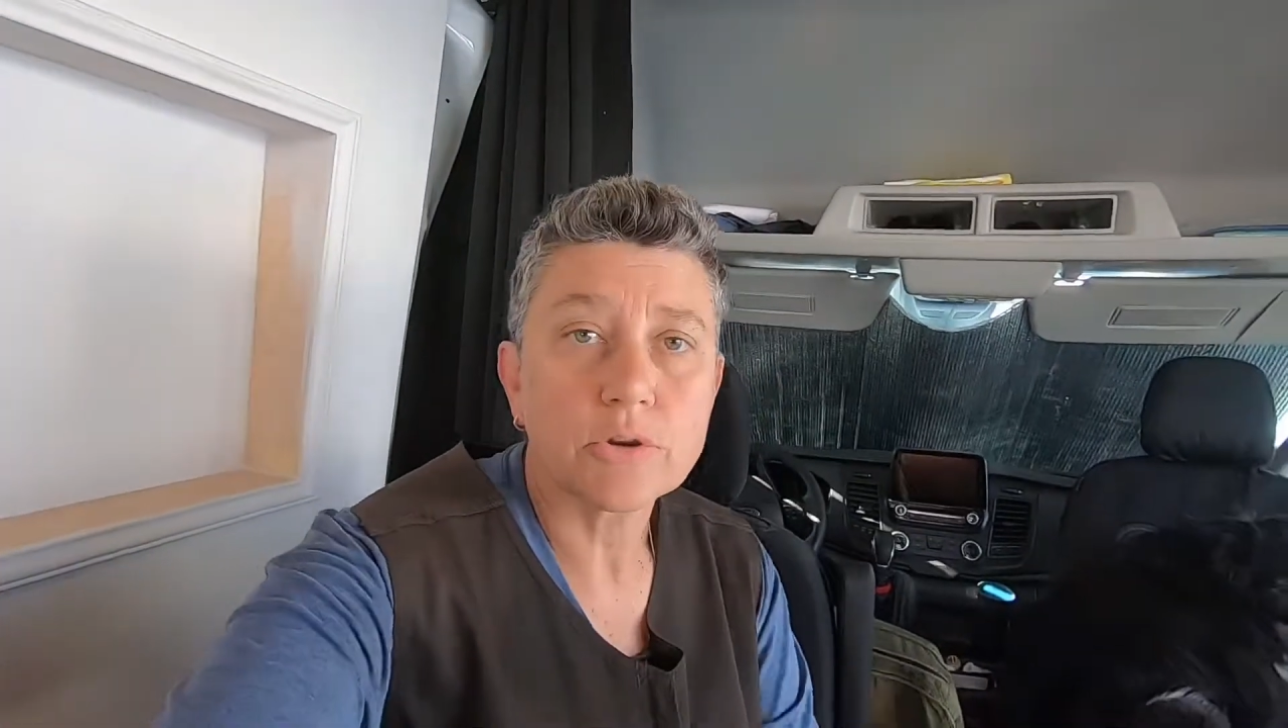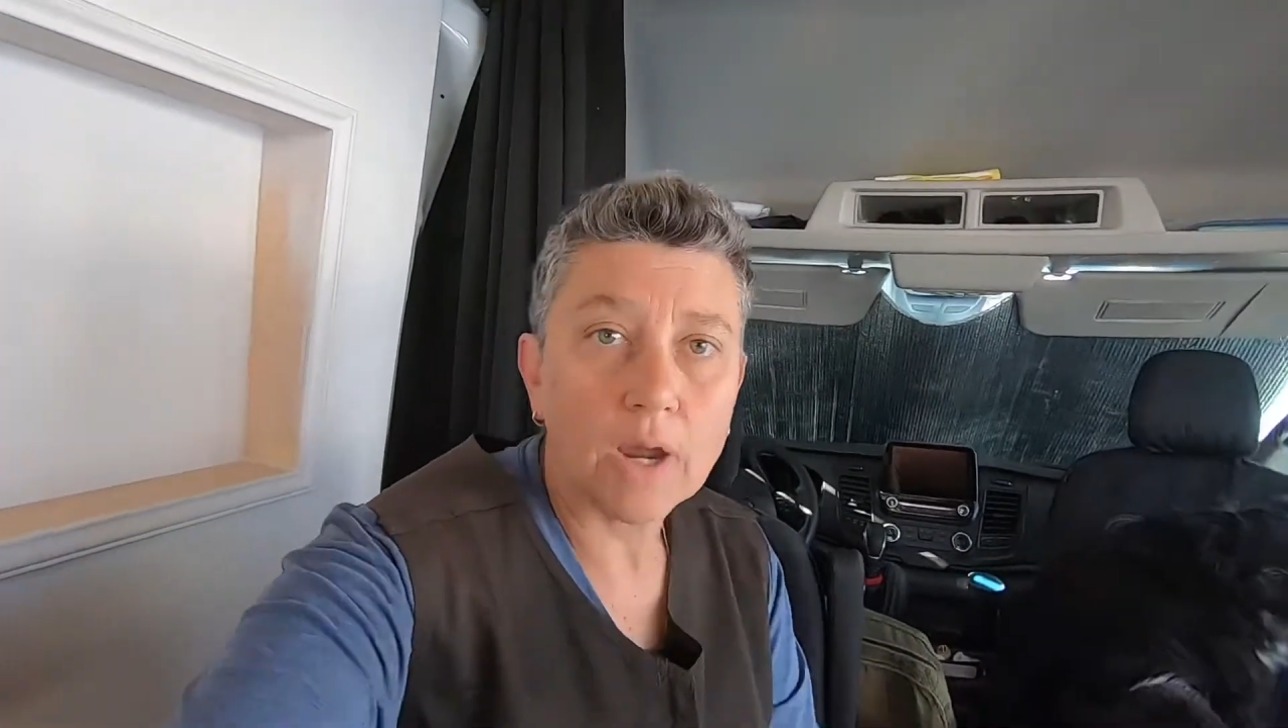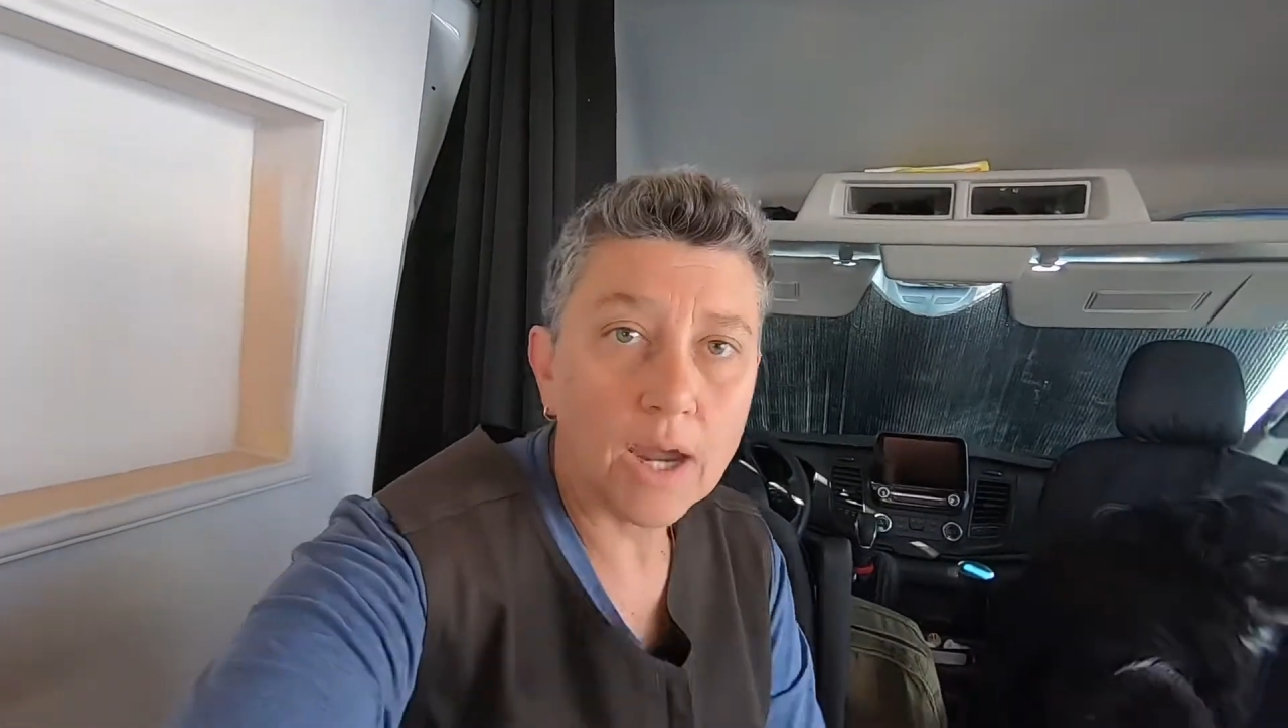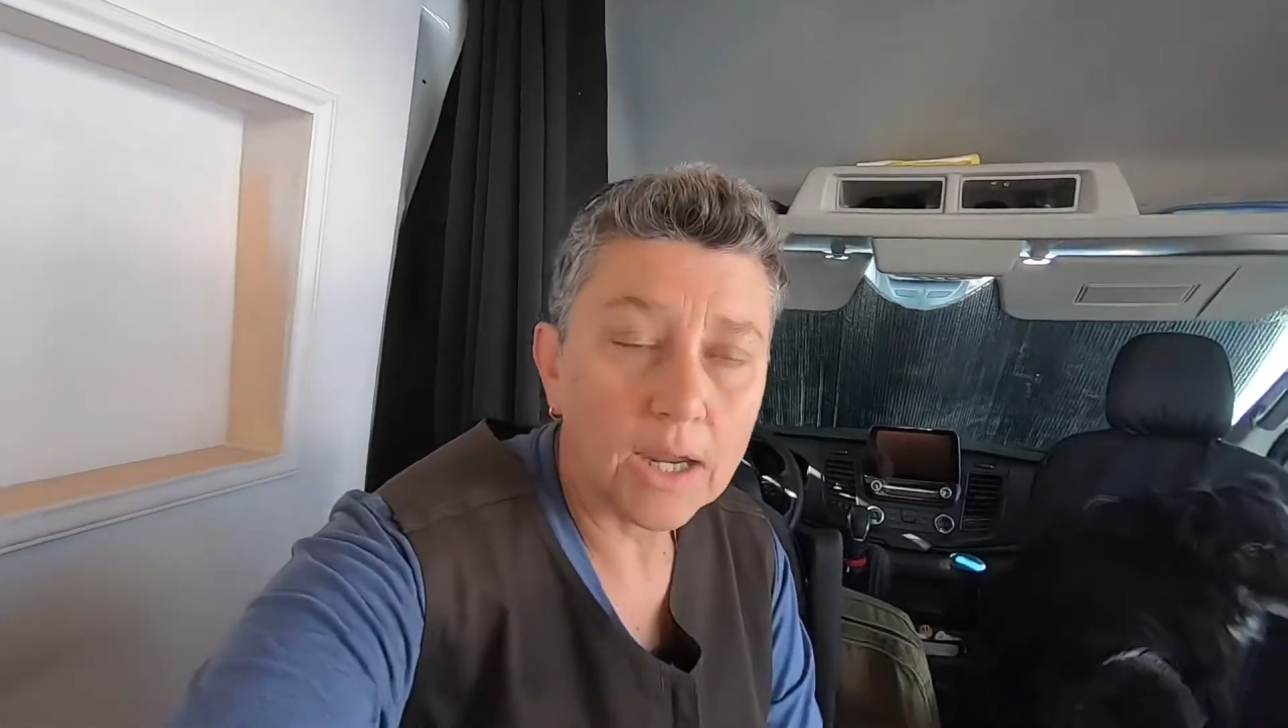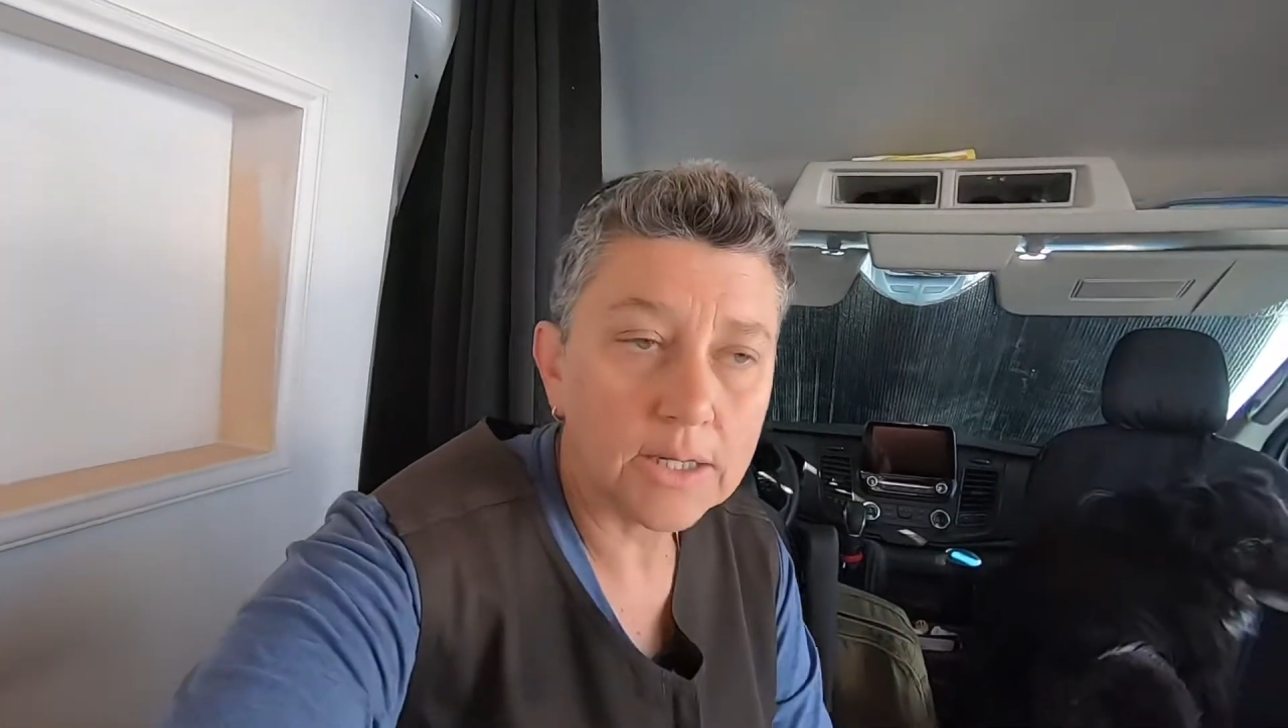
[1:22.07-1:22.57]

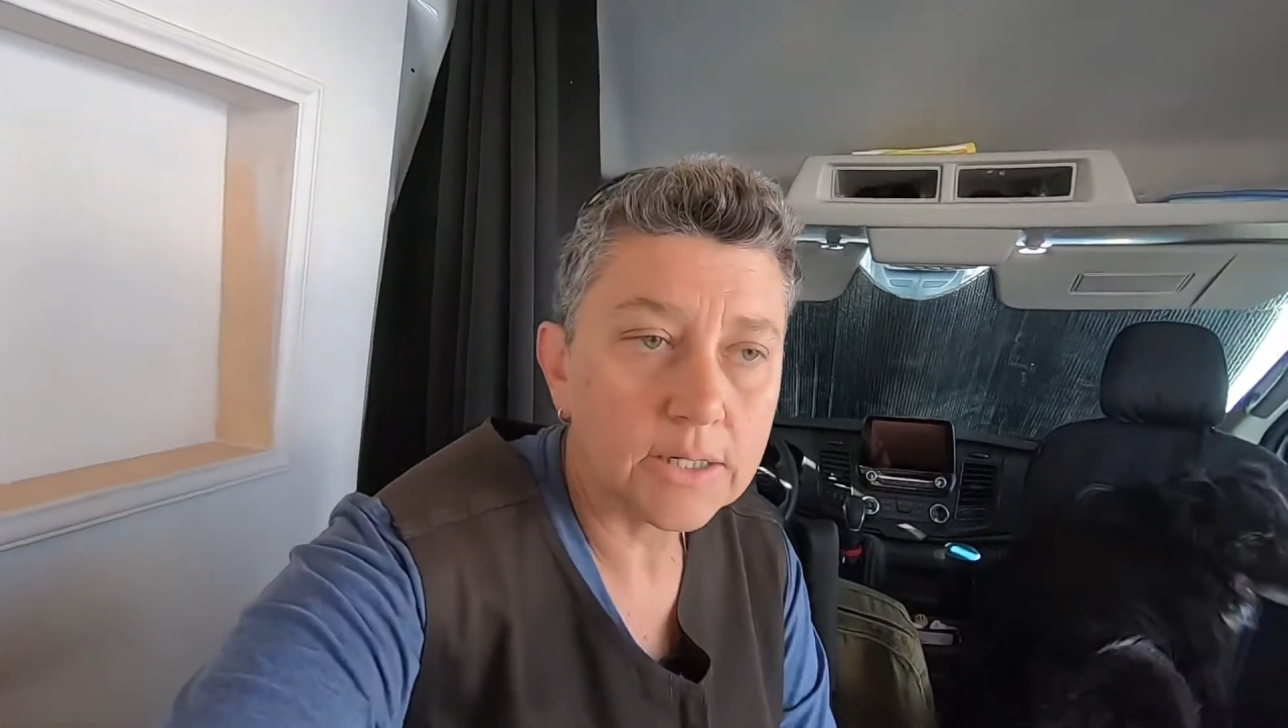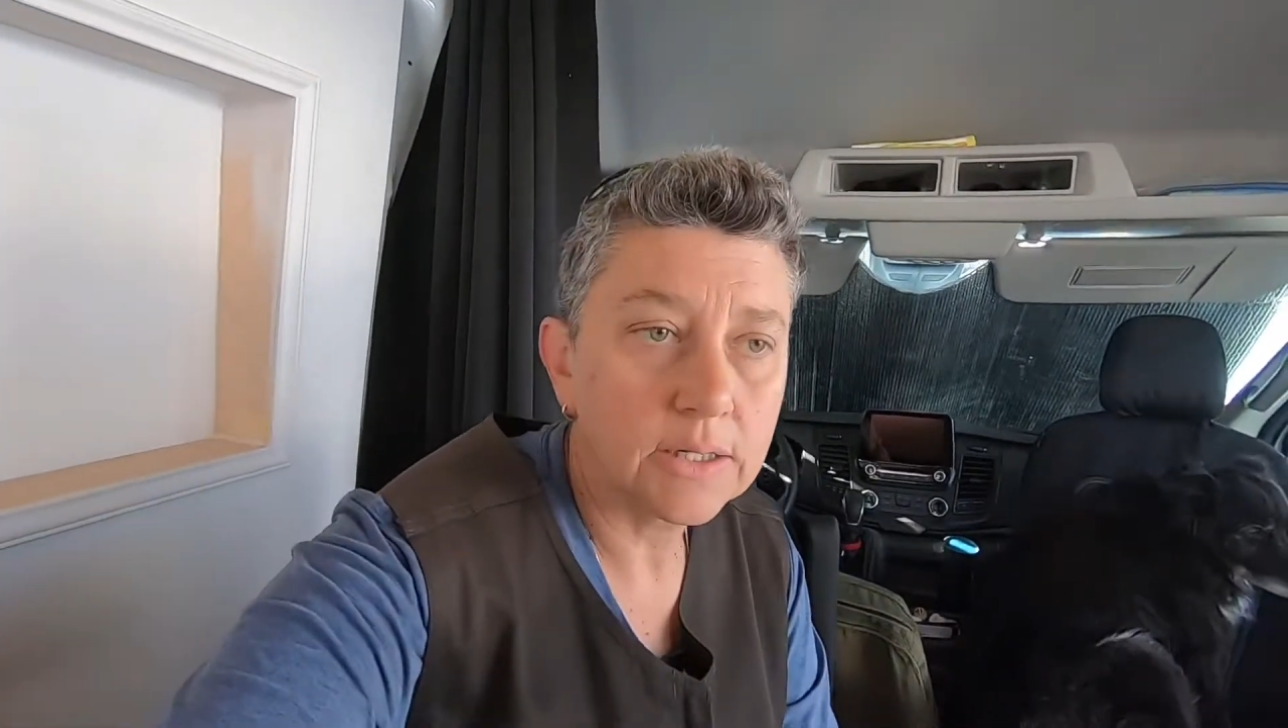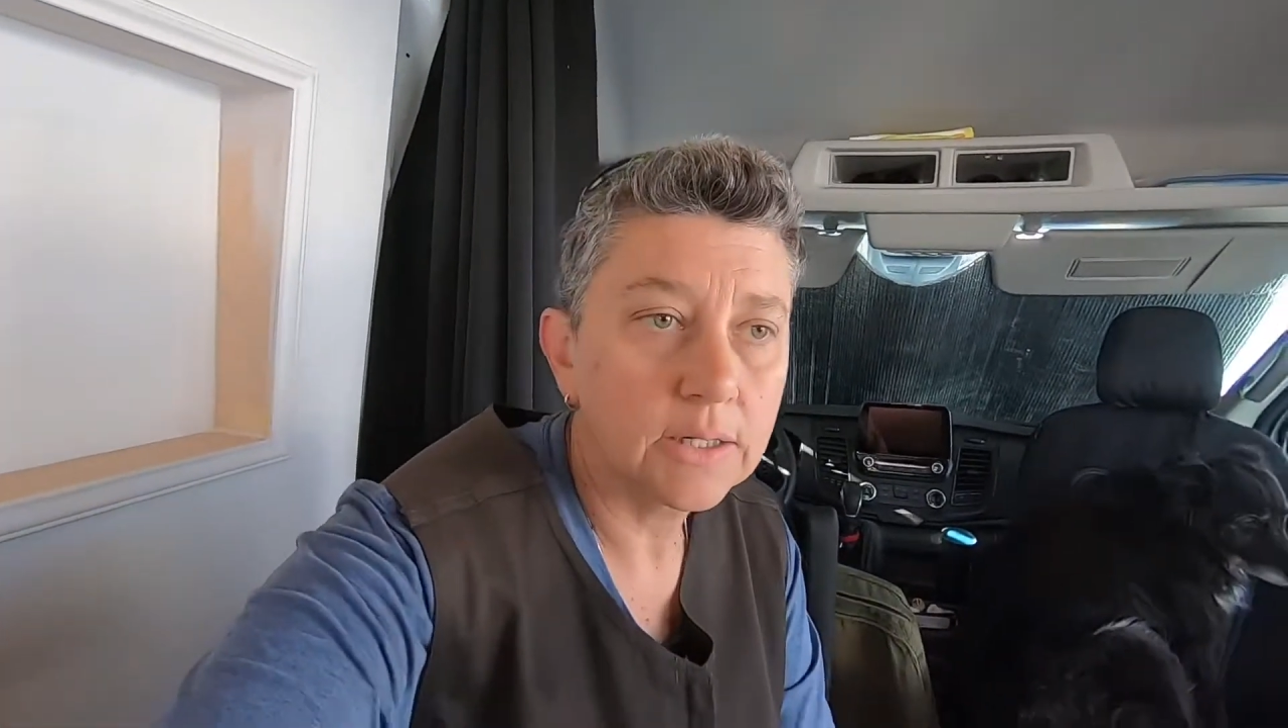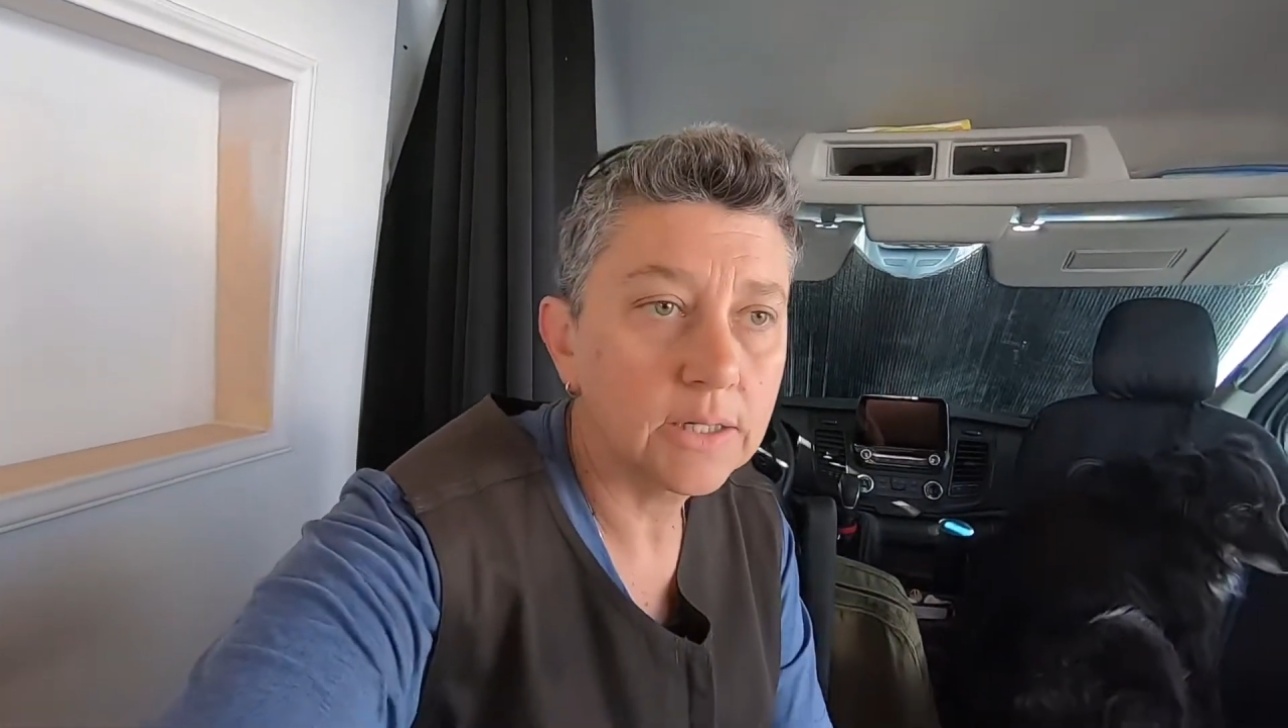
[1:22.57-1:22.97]
great,